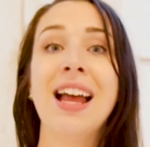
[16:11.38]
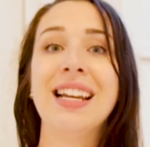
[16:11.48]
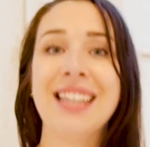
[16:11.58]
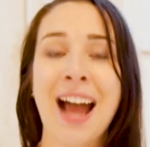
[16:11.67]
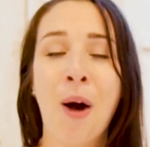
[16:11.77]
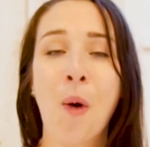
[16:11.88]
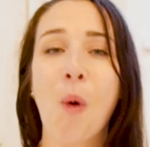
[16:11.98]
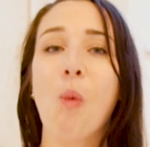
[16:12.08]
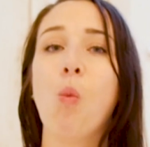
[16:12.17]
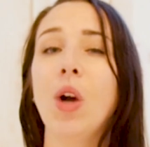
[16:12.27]
Now,
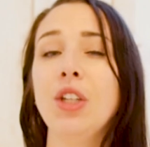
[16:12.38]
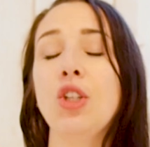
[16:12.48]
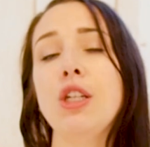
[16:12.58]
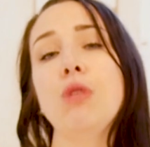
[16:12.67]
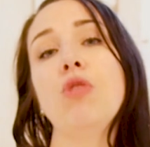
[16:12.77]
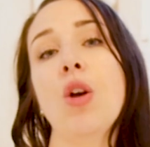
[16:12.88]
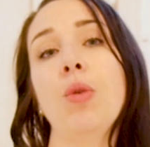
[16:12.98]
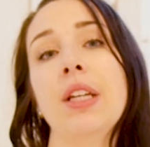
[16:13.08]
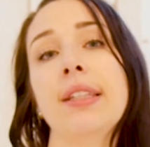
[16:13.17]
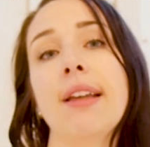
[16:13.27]
what do you
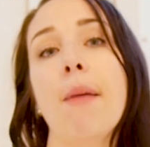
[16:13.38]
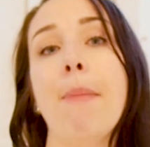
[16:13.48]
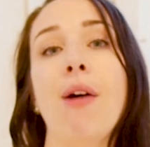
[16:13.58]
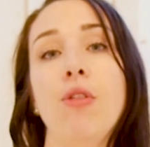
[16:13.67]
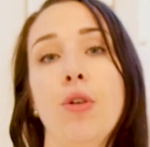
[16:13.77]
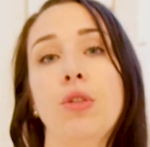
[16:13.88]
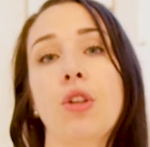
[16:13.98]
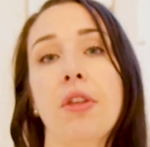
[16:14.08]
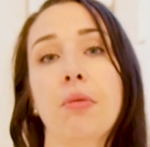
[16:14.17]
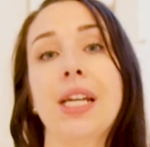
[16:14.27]
notice about those
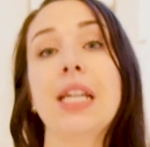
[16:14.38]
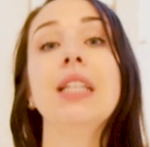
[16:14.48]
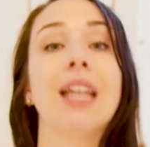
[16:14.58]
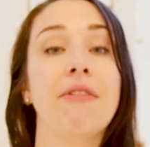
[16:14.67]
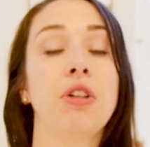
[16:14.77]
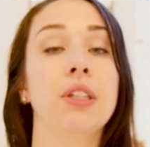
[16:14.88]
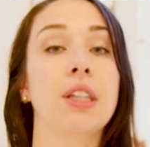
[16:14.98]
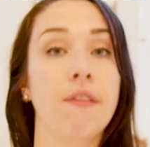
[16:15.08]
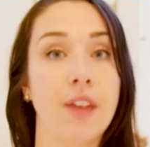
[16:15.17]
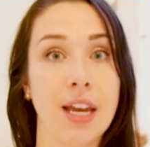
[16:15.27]
3 levels
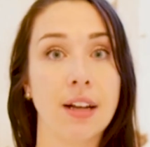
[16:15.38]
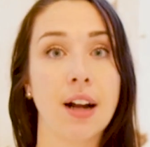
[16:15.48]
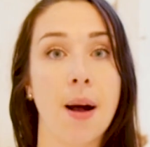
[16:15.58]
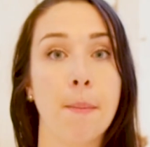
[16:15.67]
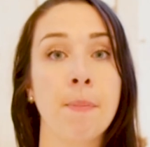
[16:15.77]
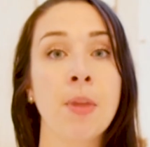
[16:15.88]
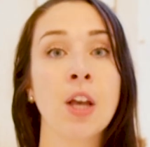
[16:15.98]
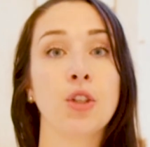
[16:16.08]
of income?